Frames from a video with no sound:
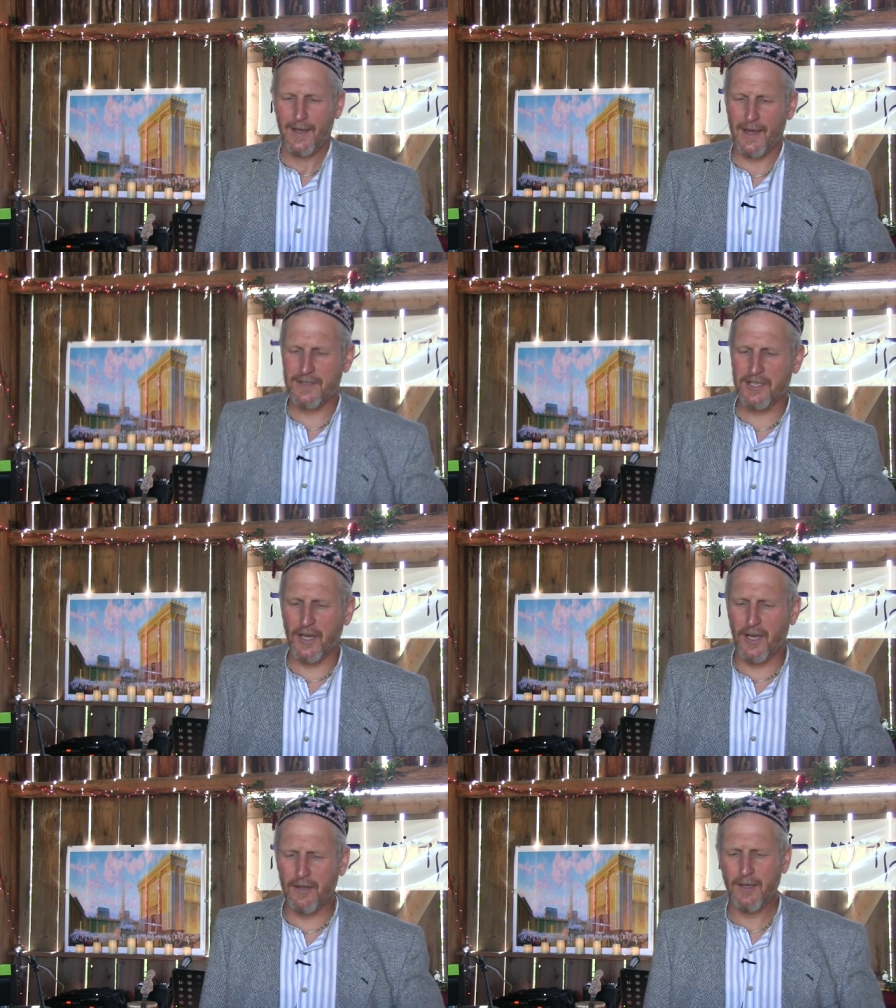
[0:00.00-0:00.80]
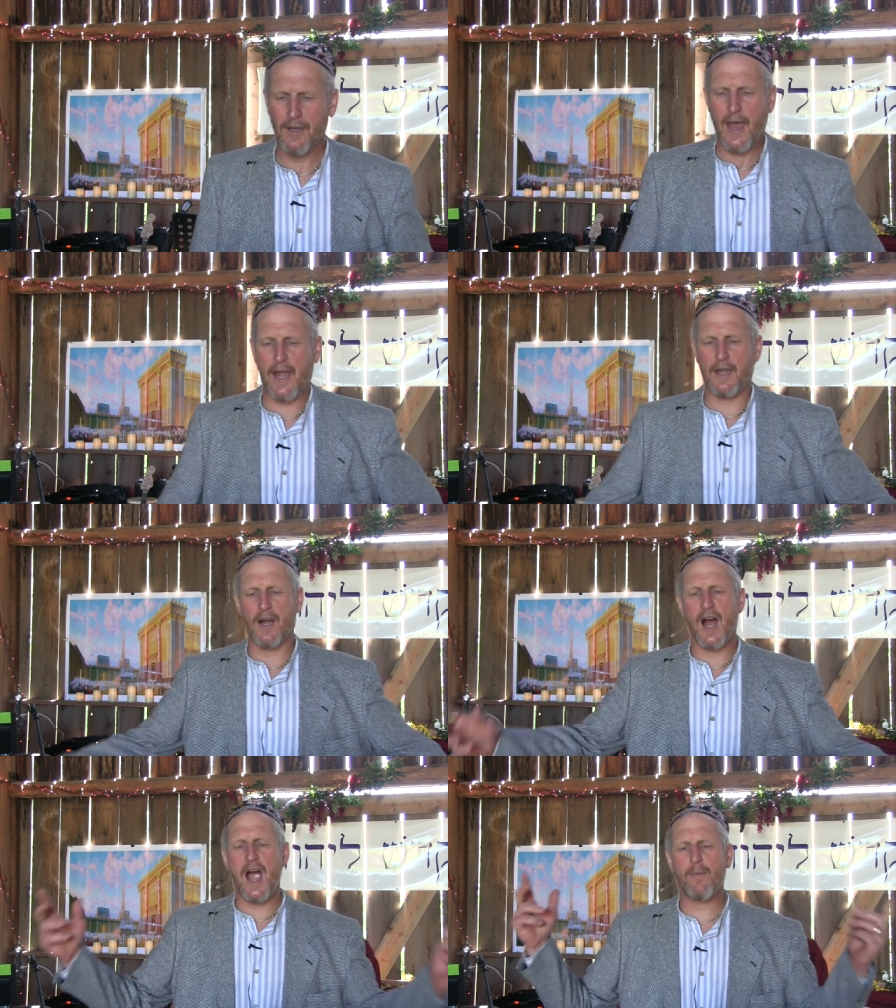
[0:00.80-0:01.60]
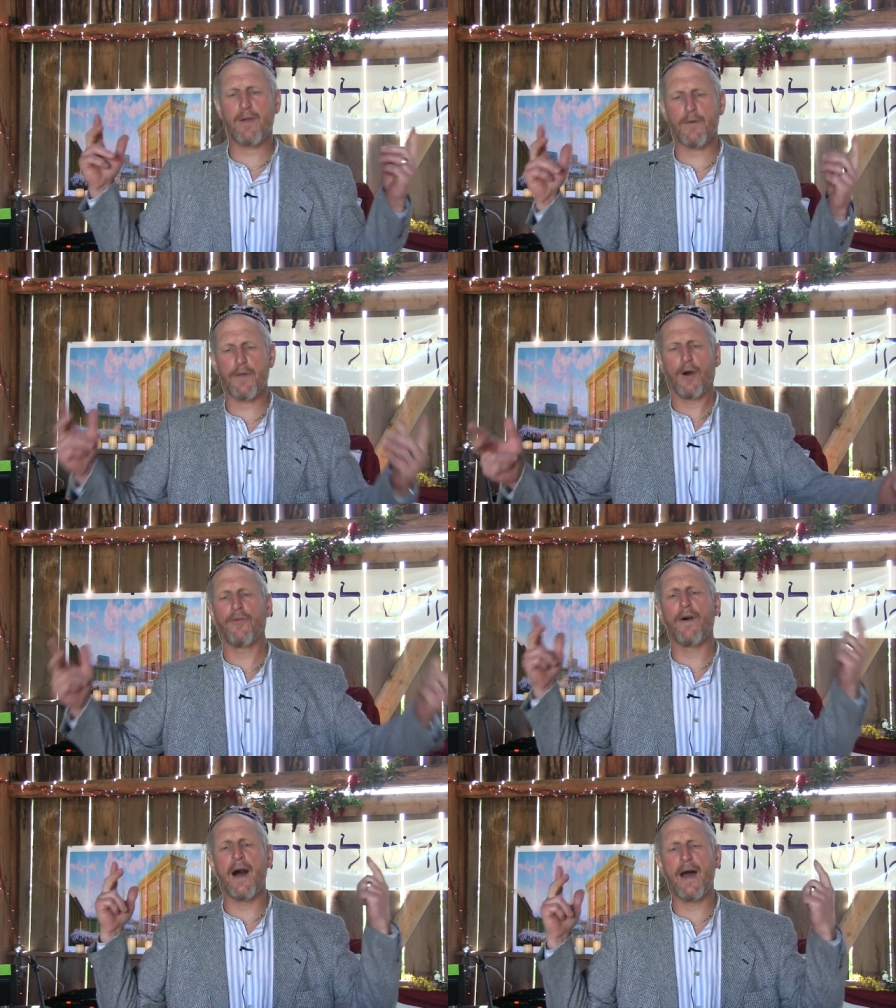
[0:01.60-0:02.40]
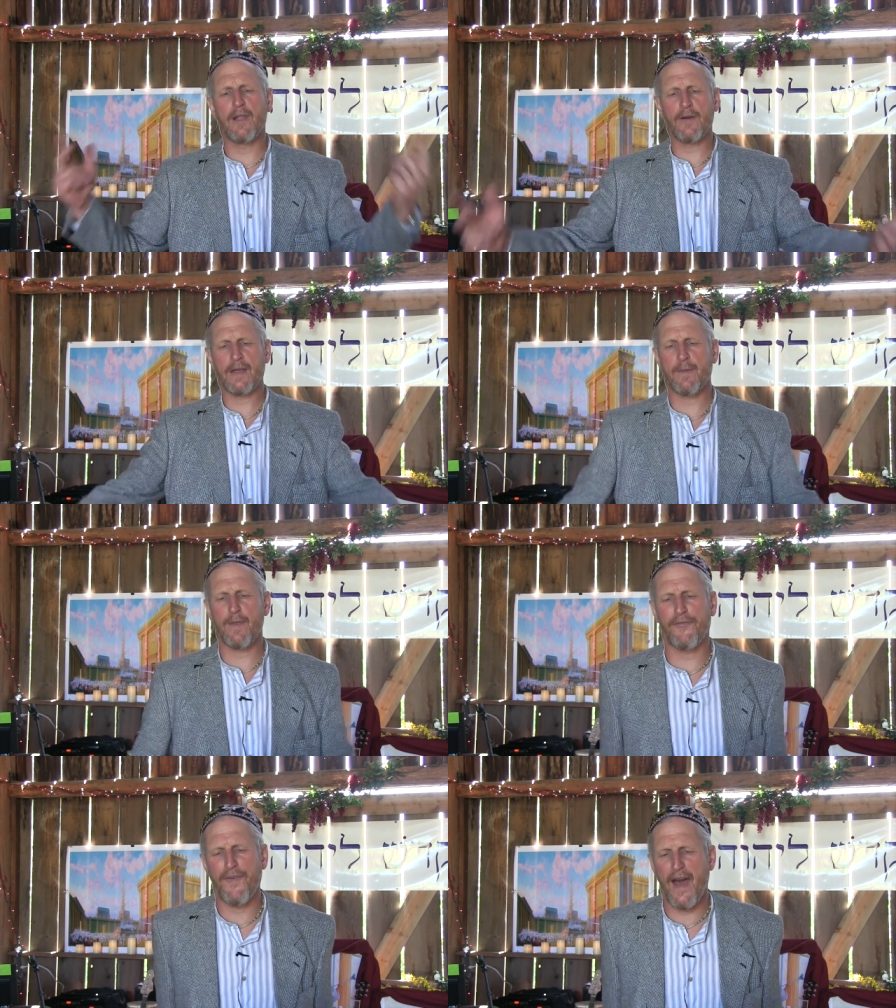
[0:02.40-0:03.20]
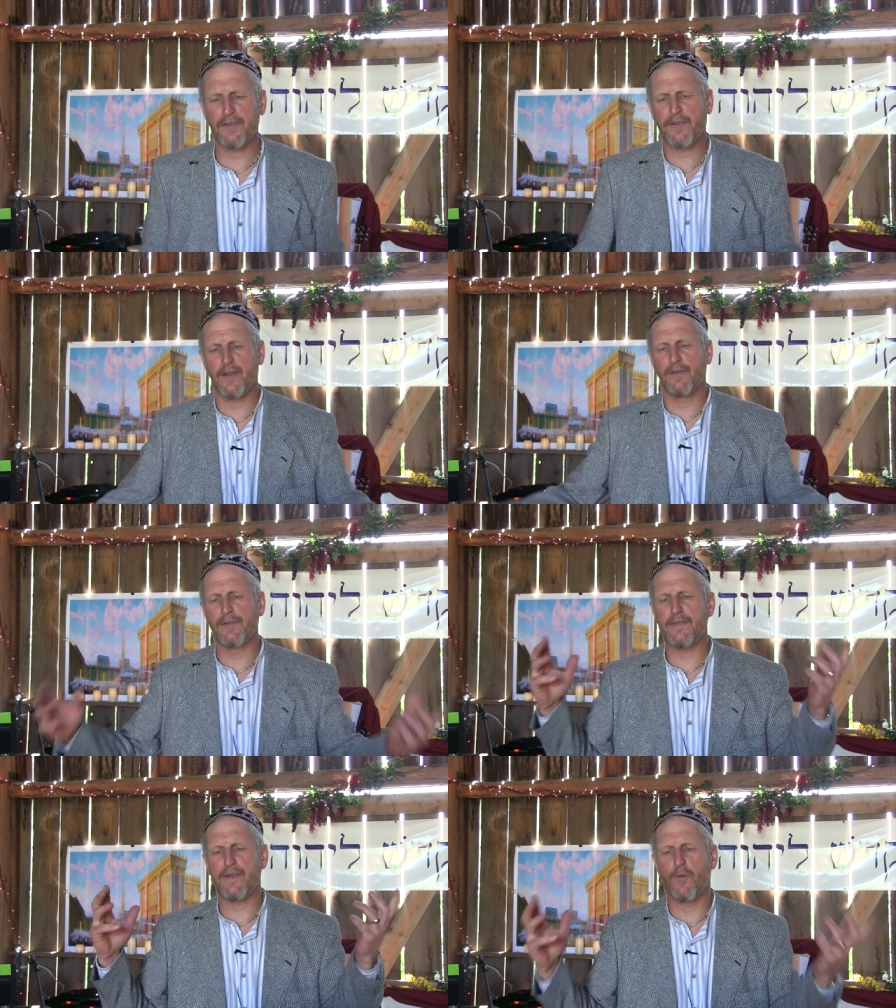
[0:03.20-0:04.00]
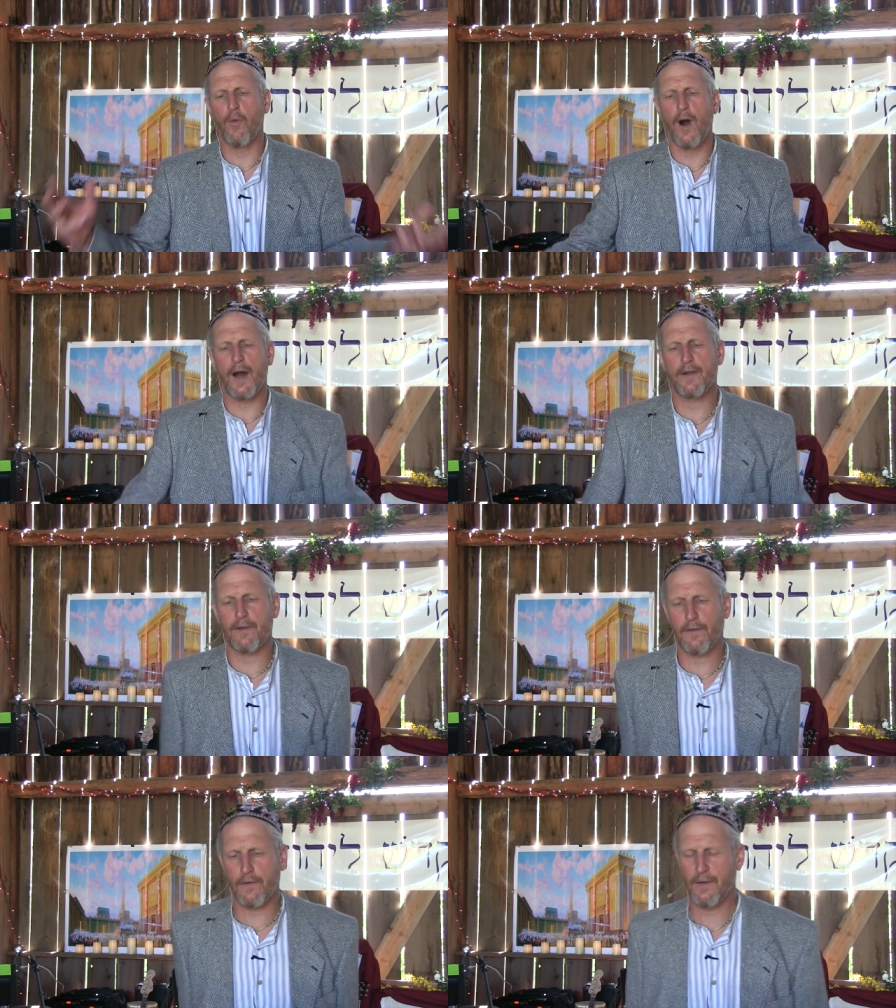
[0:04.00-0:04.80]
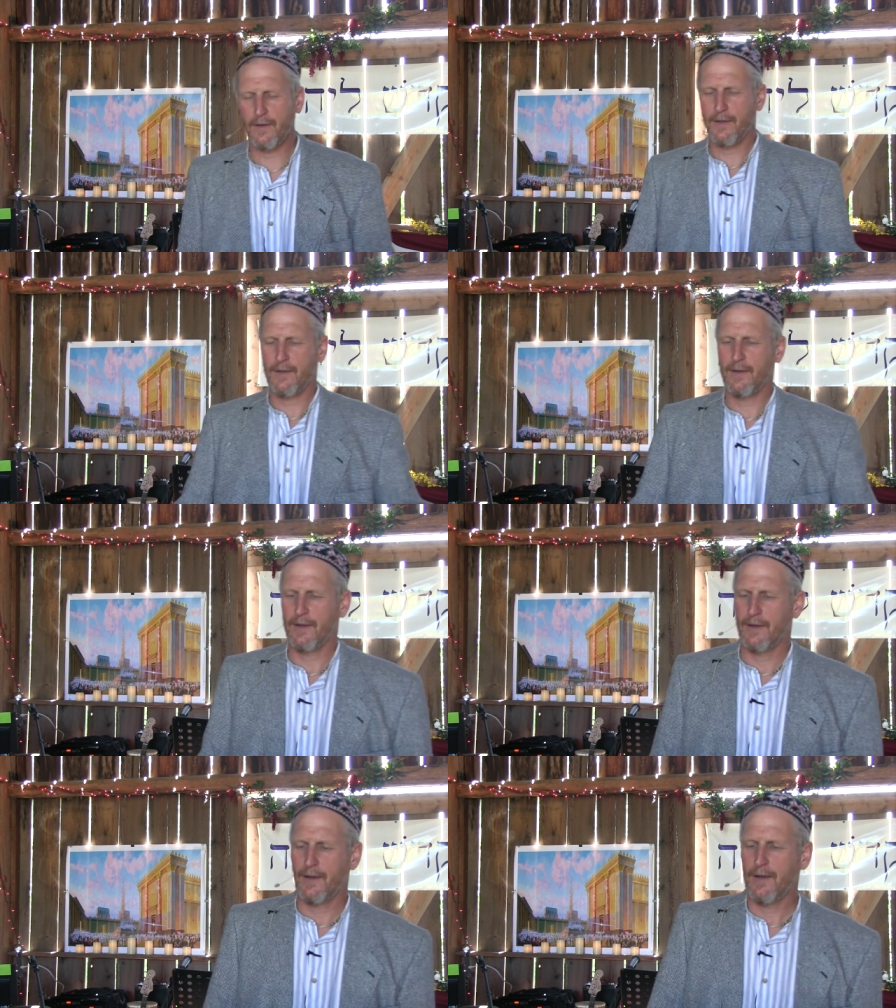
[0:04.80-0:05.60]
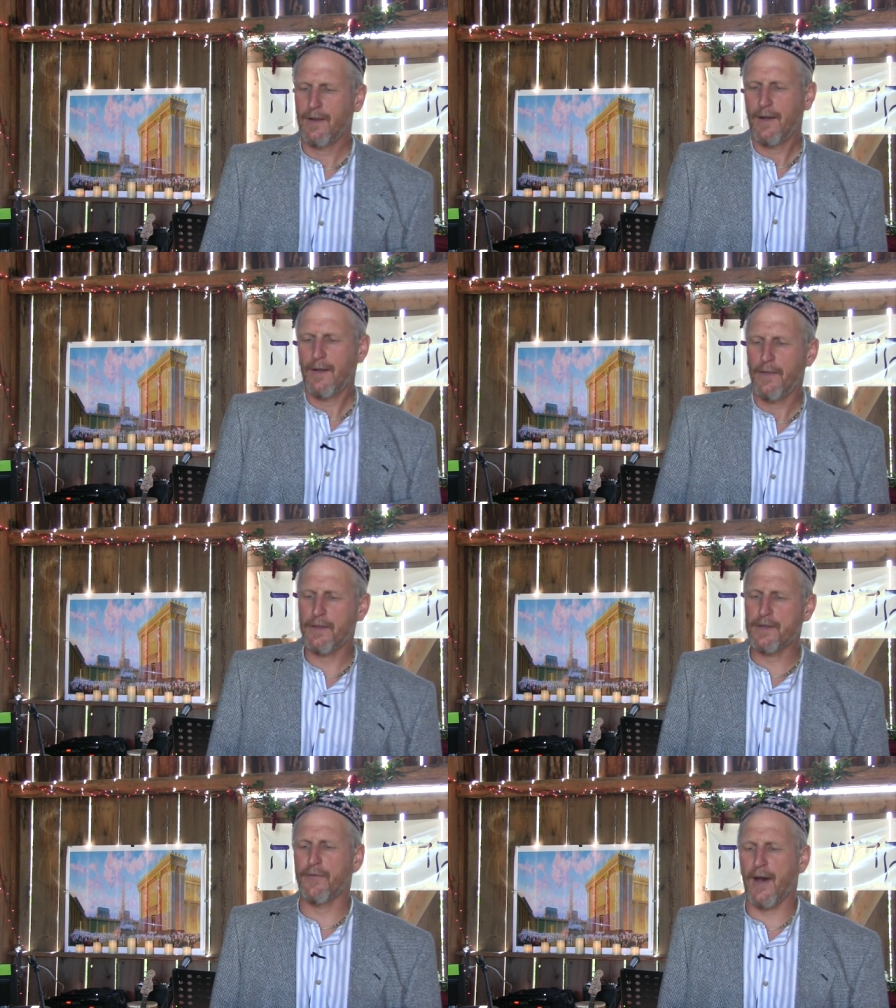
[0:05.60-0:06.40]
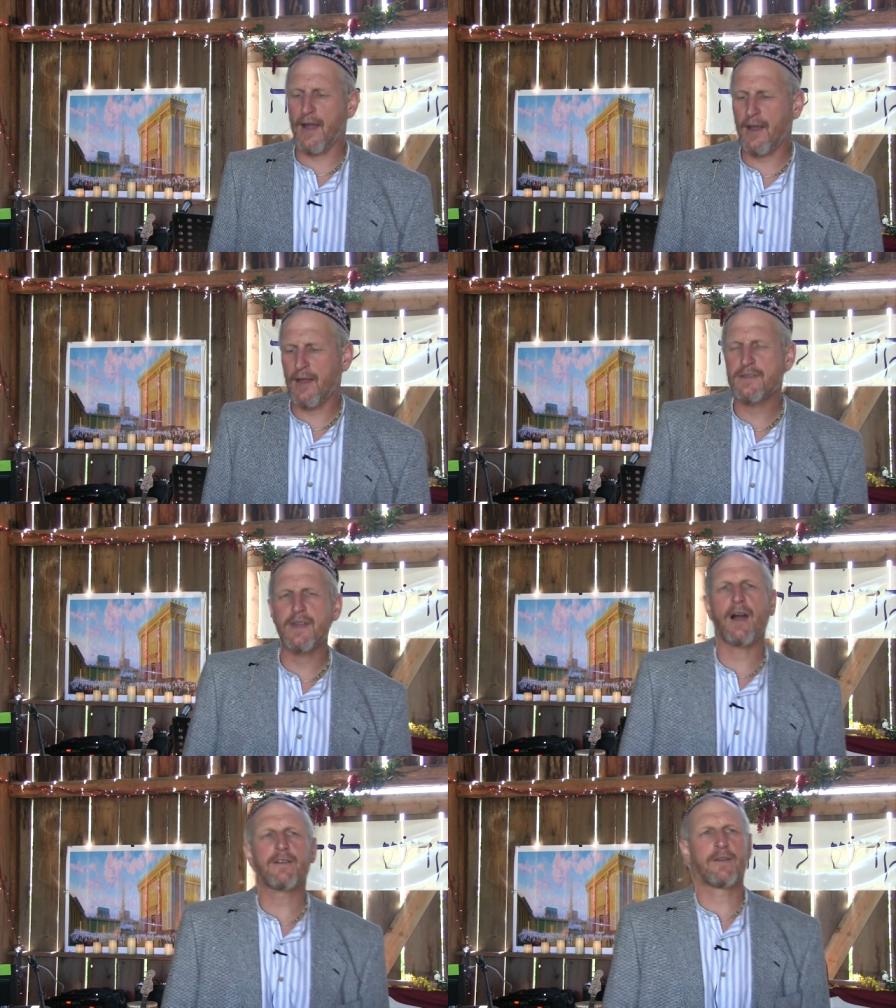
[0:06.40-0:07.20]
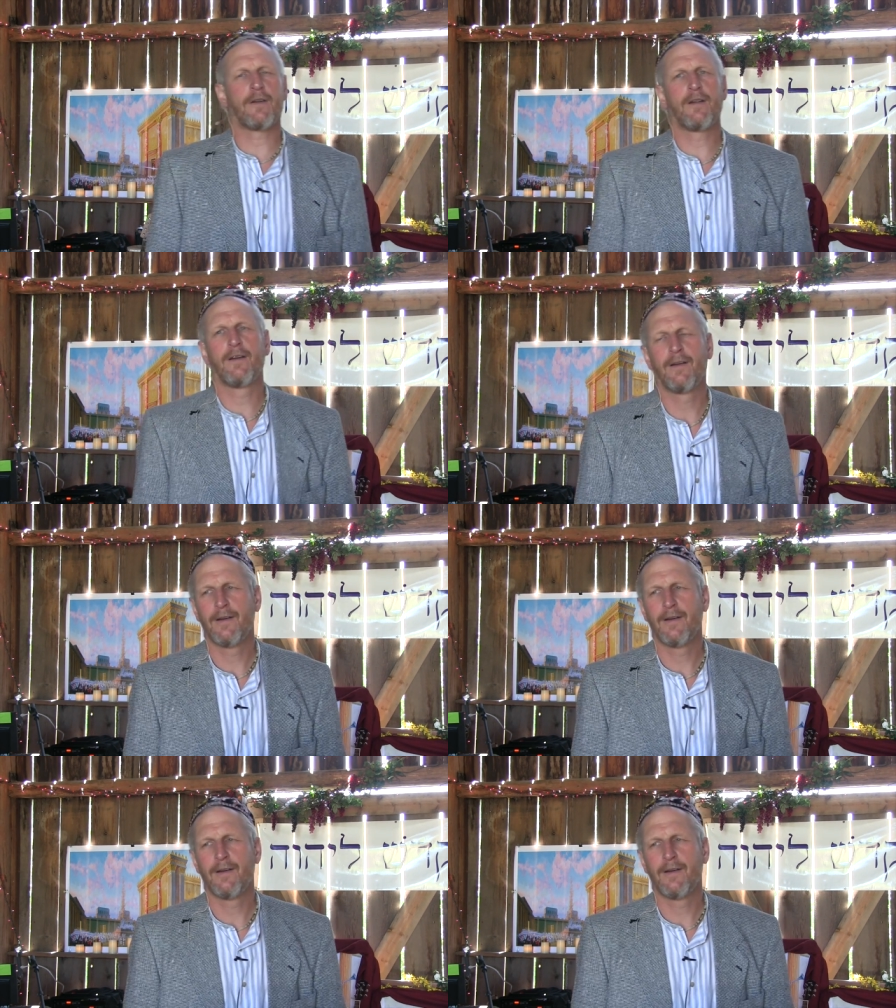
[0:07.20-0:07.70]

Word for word: In tune and in harmony with Yehovah Elohim, the fountain of living waters, the divine conductor